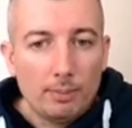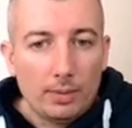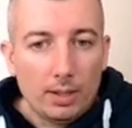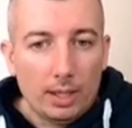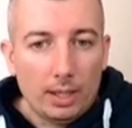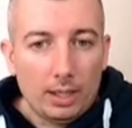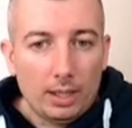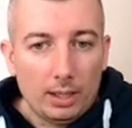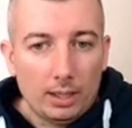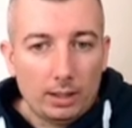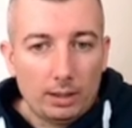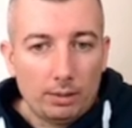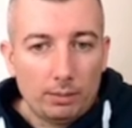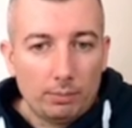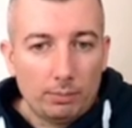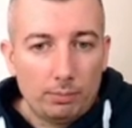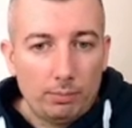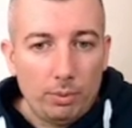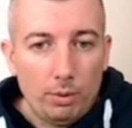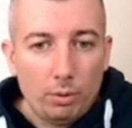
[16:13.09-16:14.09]

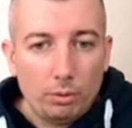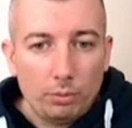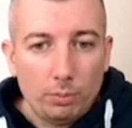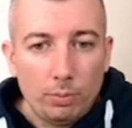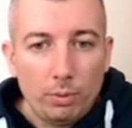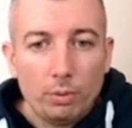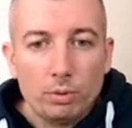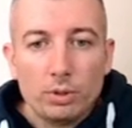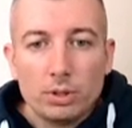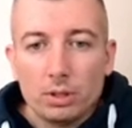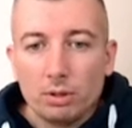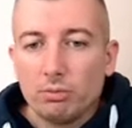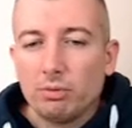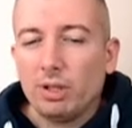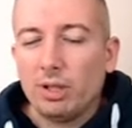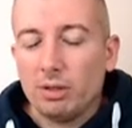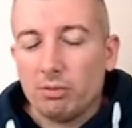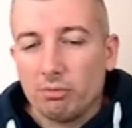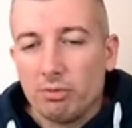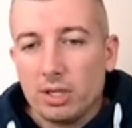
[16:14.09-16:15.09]
Both pawns are
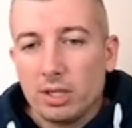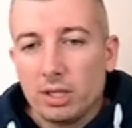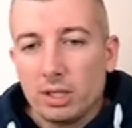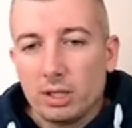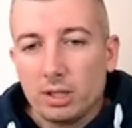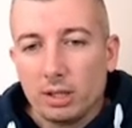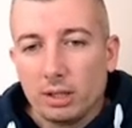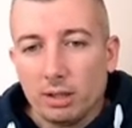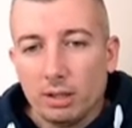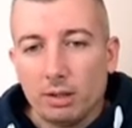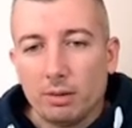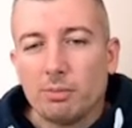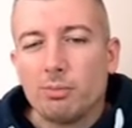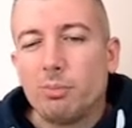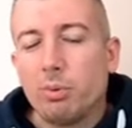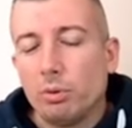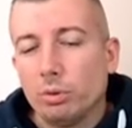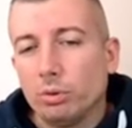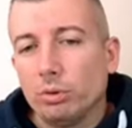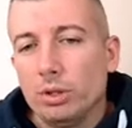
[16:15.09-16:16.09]
really weak.
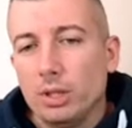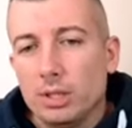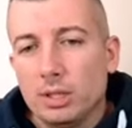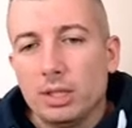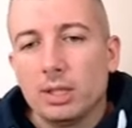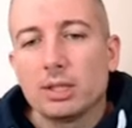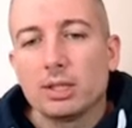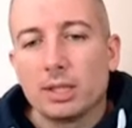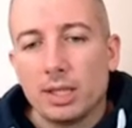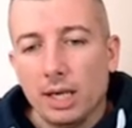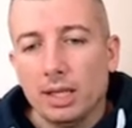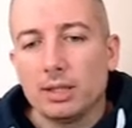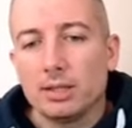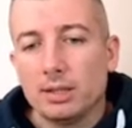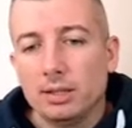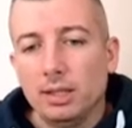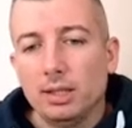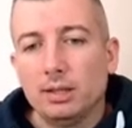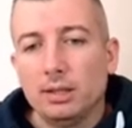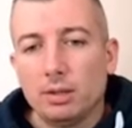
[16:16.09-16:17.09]
Pawn on e6 can't
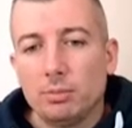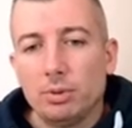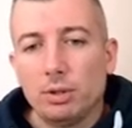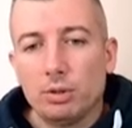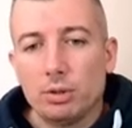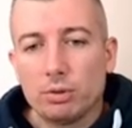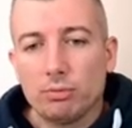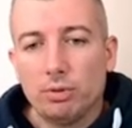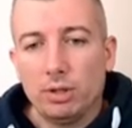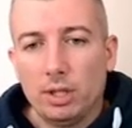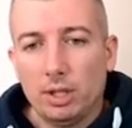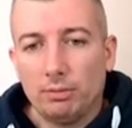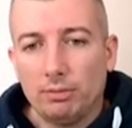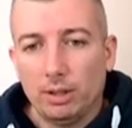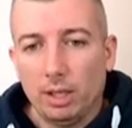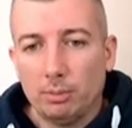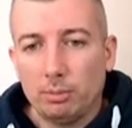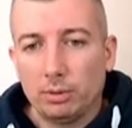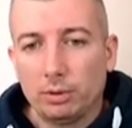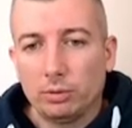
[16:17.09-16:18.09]
stay there because we have
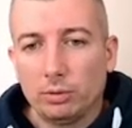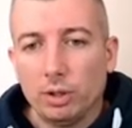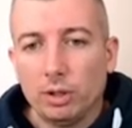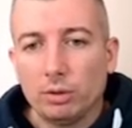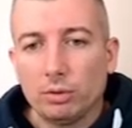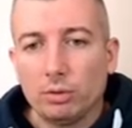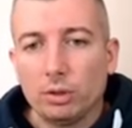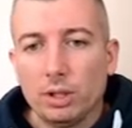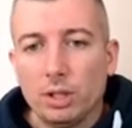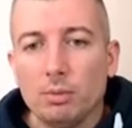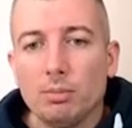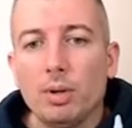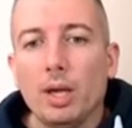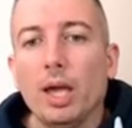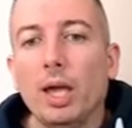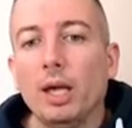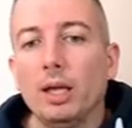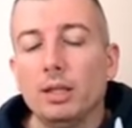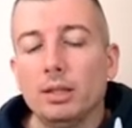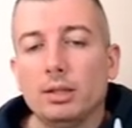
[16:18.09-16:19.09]
double threat on him
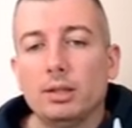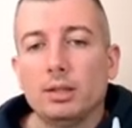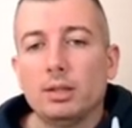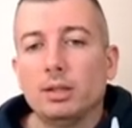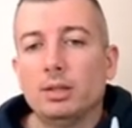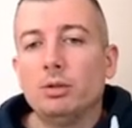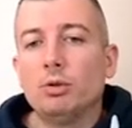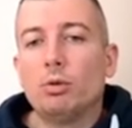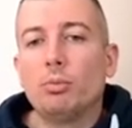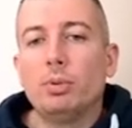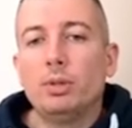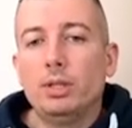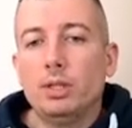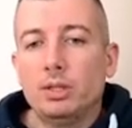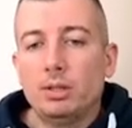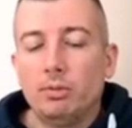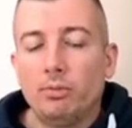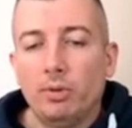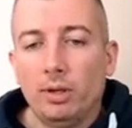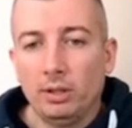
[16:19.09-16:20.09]
and
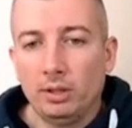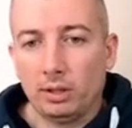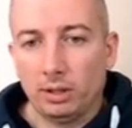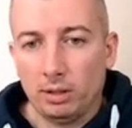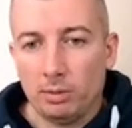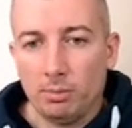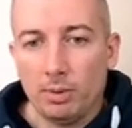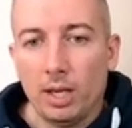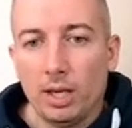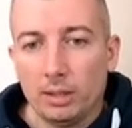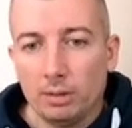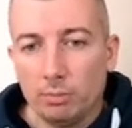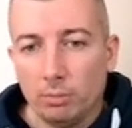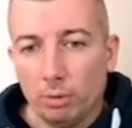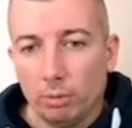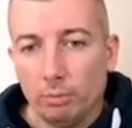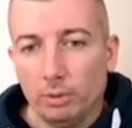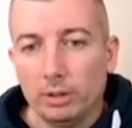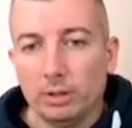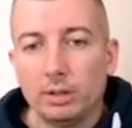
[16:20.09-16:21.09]
nobody's defending him at the
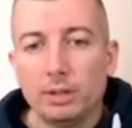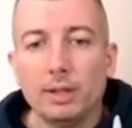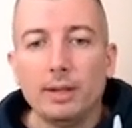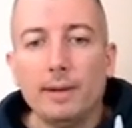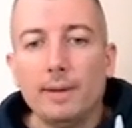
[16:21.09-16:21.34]
moment.